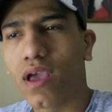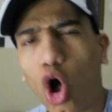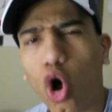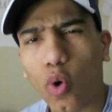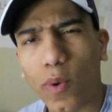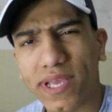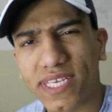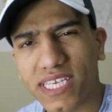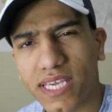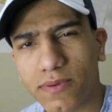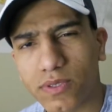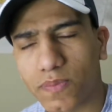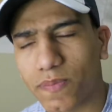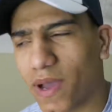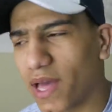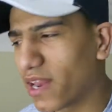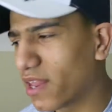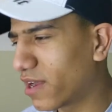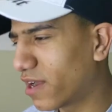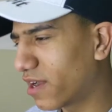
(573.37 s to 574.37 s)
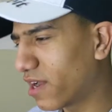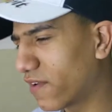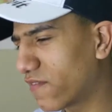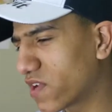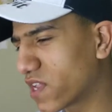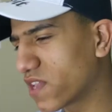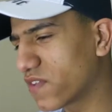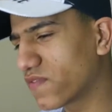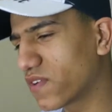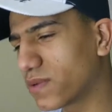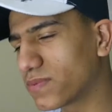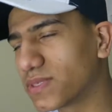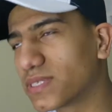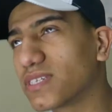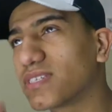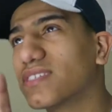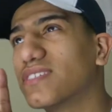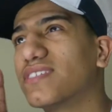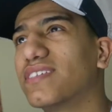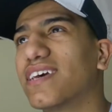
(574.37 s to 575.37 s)
Always keep smiling and never give up.
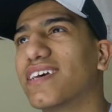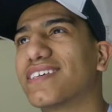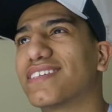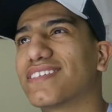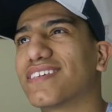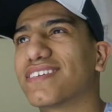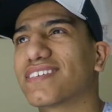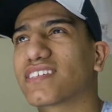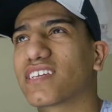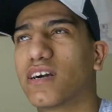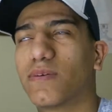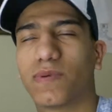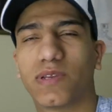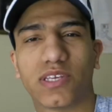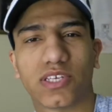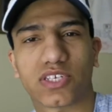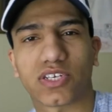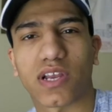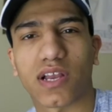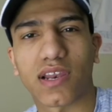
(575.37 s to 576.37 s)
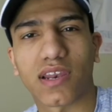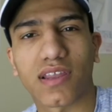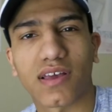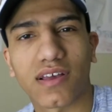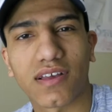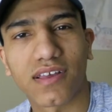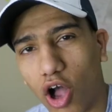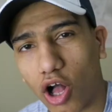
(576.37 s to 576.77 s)
Success is coming inshallah.